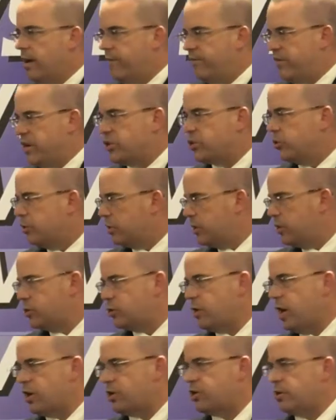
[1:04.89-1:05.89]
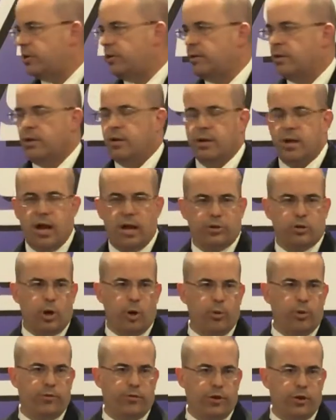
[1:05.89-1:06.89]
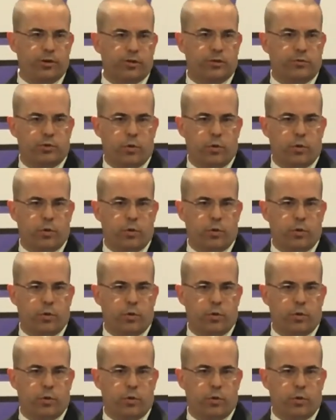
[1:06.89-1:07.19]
official construction October 1st of